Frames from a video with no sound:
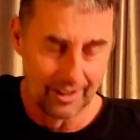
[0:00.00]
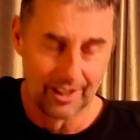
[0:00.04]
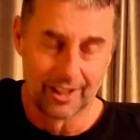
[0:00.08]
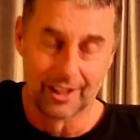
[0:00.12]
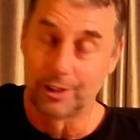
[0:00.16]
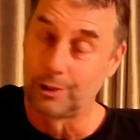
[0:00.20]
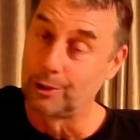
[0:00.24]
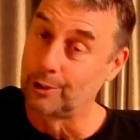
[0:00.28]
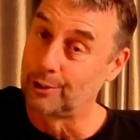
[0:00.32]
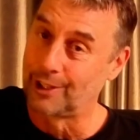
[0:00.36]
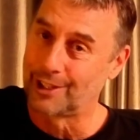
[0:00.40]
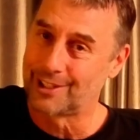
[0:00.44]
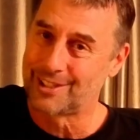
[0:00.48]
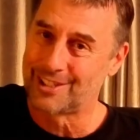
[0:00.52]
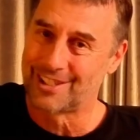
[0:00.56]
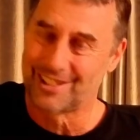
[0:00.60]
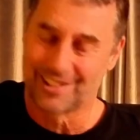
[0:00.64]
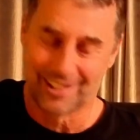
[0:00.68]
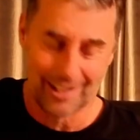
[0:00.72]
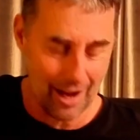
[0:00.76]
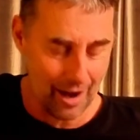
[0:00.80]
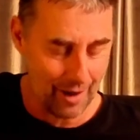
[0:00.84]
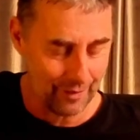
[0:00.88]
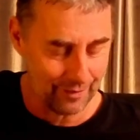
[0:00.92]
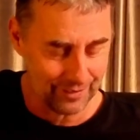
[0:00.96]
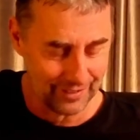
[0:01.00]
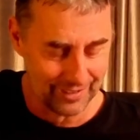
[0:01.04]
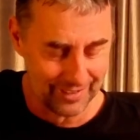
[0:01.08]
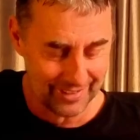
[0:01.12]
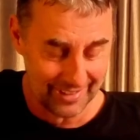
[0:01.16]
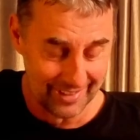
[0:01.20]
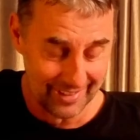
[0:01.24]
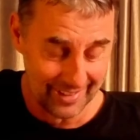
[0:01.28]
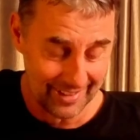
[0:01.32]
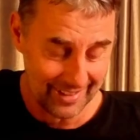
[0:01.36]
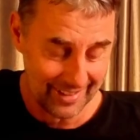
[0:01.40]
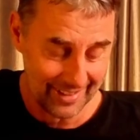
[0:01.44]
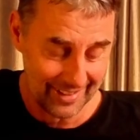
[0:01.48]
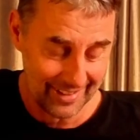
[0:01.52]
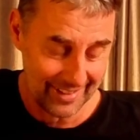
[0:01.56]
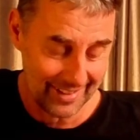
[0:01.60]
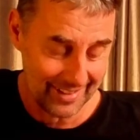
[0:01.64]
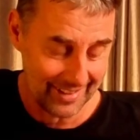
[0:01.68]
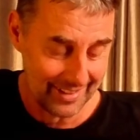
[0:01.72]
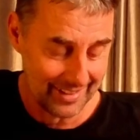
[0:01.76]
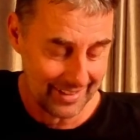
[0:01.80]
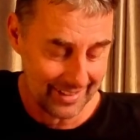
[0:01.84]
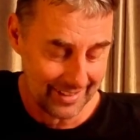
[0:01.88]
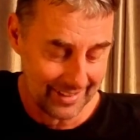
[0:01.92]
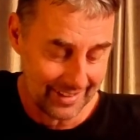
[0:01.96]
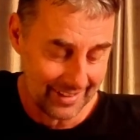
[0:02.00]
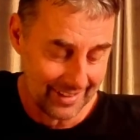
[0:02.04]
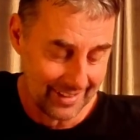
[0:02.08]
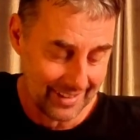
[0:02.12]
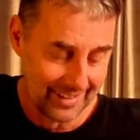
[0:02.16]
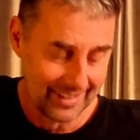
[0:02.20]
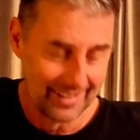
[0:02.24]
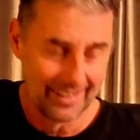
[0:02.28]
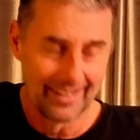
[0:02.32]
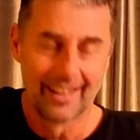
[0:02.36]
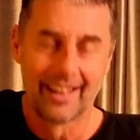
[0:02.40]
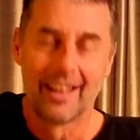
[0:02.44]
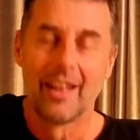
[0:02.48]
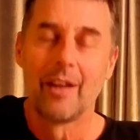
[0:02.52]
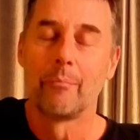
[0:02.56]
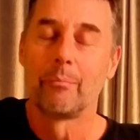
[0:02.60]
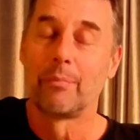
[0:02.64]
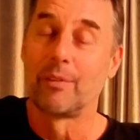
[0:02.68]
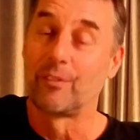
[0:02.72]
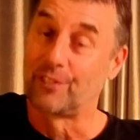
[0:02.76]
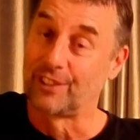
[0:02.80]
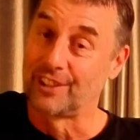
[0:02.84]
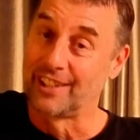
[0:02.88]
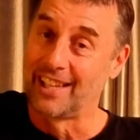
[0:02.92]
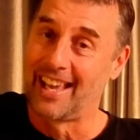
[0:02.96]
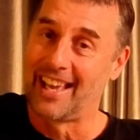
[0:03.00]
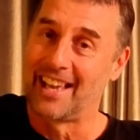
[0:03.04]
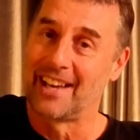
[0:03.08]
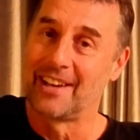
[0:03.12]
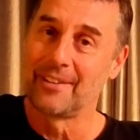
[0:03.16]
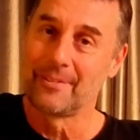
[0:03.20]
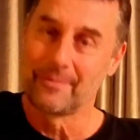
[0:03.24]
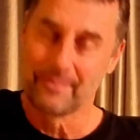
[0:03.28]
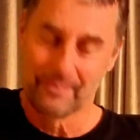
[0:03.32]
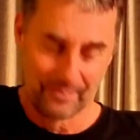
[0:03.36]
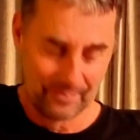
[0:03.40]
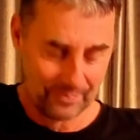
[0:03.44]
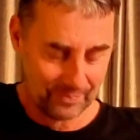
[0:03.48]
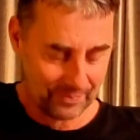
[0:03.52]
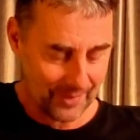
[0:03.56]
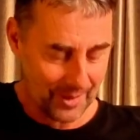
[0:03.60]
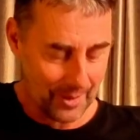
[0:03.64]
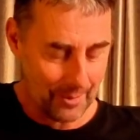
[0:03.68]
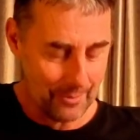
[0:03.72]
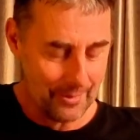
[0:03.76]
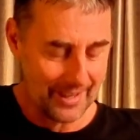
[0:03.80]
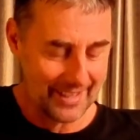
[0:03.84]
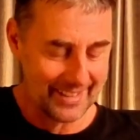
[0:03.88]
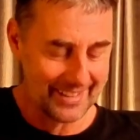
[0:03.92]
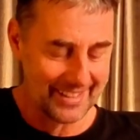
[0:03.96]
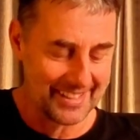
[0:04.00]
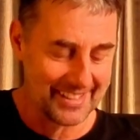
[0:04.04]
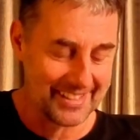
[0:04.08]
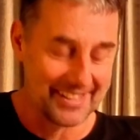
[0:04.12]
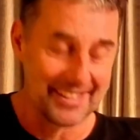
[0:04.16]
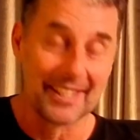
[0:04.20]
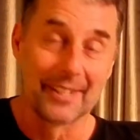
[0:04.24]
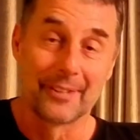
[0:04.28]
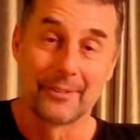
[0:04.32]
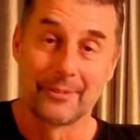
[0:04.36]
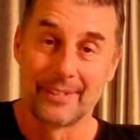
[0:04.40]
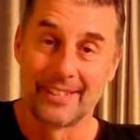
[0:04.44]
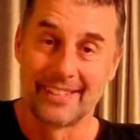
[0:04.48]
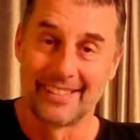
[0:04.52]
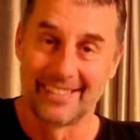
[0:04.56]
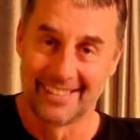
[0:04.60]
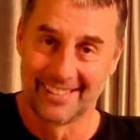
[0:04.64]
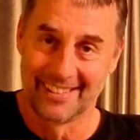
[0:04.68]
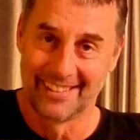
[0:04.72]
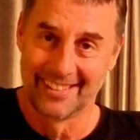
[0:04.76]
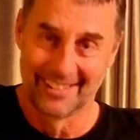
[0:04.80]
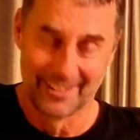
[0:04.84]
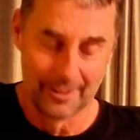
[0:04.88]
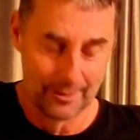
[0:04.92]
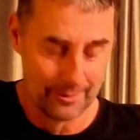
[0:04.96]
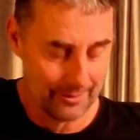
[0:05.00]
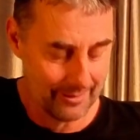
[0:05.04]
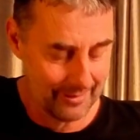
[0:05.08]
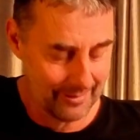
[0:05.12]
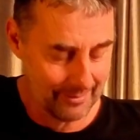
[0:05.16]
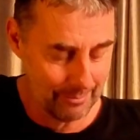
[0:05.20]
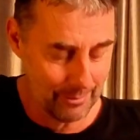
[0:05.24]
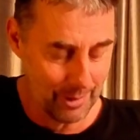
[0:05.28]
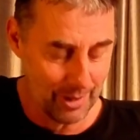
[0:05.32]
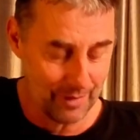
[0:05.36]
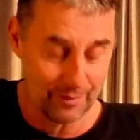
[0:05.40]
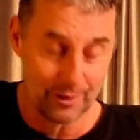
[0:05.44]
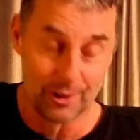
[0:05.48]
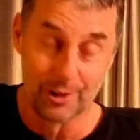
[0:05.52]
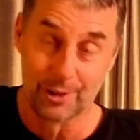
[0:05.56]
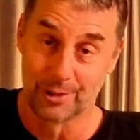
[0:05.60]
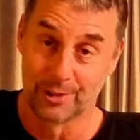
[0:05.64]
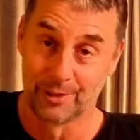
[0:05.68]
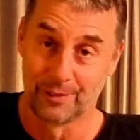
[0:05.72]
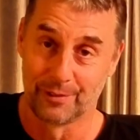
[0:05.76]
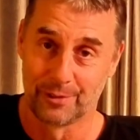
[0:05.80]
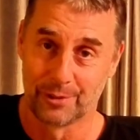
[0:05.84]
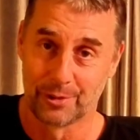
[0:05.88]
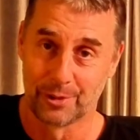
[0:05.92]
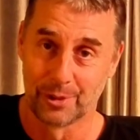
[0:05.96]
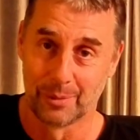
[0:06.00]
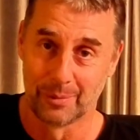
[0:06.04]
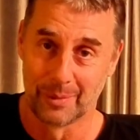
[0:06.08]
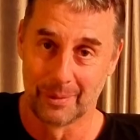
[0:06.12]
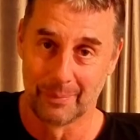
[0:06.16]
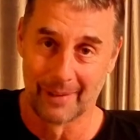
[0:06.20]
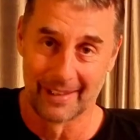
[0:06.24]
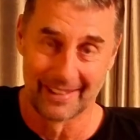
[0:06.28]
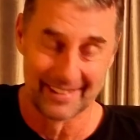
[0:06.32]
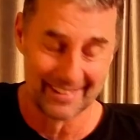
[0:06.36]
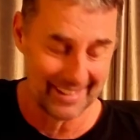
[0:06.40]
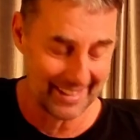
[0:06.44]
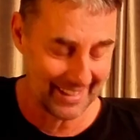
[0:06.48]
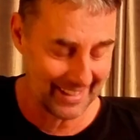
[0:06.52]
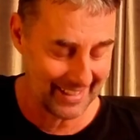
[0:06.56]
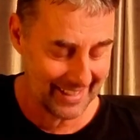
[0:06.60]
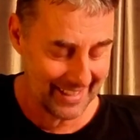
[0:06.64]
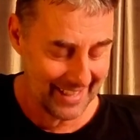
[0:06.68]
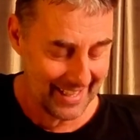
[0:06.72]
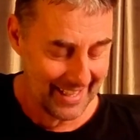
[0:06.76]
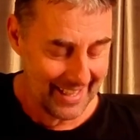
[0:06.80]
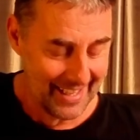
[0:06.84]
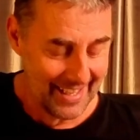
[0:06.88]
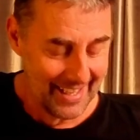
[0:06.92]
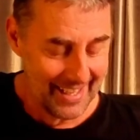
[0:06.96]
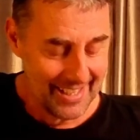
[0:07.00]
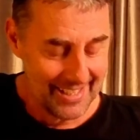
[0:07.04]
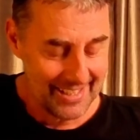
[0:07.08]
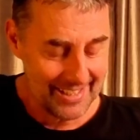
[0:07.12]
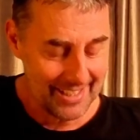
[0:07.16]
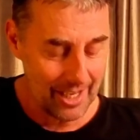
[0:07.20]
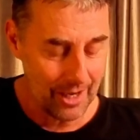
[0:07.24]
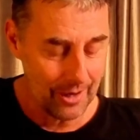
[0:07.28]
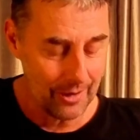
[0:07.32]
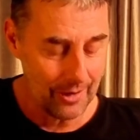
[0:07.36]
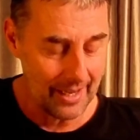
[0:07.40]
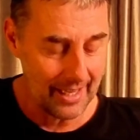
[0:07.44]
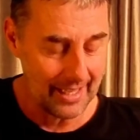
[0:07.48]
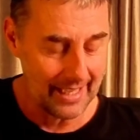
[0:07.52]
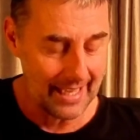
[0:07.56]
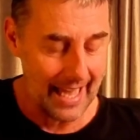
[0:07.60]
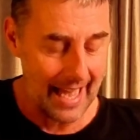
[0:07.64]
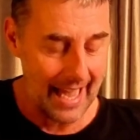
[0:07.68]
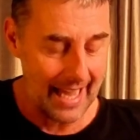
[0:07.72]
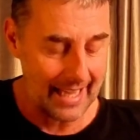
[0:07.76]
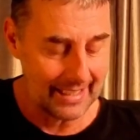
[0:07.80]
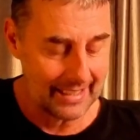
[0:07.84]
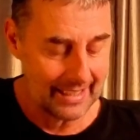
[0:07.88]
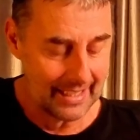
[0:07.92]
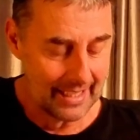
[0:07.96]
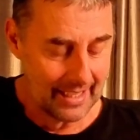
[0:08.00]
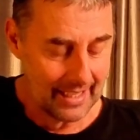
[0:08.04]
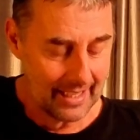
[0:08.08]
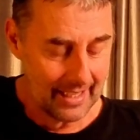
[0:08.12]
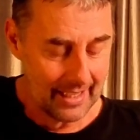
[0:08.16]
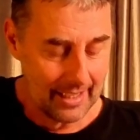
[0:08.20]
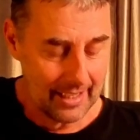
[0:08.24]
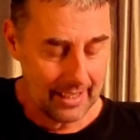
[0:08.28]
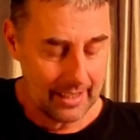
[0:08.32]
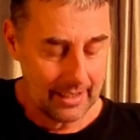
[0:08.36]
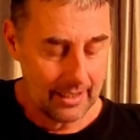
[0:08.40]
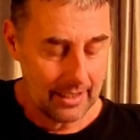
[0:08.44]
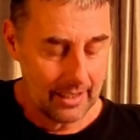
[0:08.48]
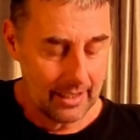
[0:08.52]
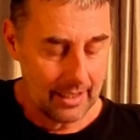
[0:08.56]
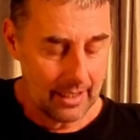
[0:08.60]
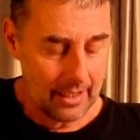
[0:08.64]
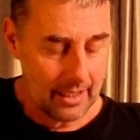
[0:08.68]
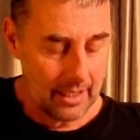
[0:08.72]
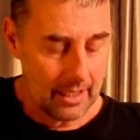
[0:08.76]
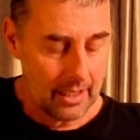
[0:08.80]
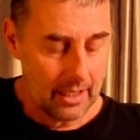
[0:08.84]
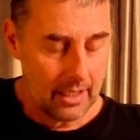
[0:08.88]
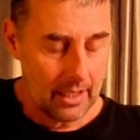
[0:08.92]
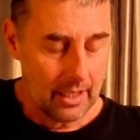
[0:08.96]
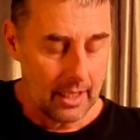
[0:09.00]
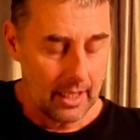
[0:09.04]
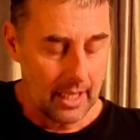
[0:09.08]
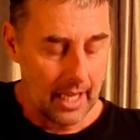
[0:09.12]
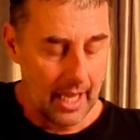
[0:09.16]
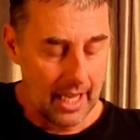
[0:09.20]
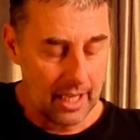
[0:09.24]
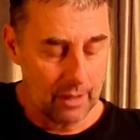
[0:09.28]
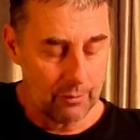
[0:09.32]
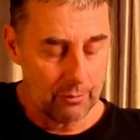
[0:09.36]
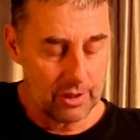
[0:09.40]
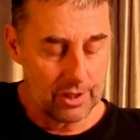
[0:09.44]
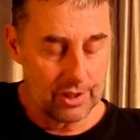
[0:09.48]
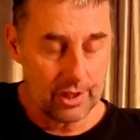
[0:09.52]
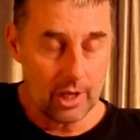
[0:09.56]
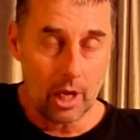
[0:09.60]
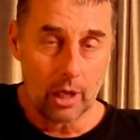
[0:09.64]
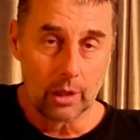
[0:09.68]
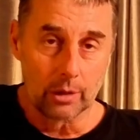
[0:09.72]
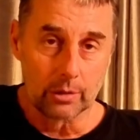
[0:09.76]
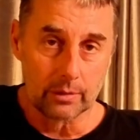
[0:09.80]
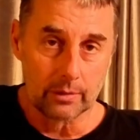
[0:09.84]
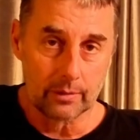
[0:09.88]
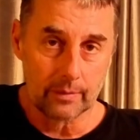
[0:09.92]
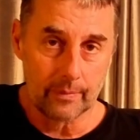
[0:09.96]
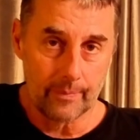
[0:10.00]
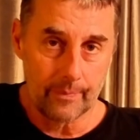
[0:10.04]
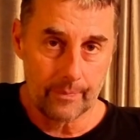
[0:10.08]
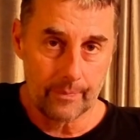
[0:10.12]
You can do lots of stuff. But for now, we're going to stick with my version of Stormy Monday. So again, the end result,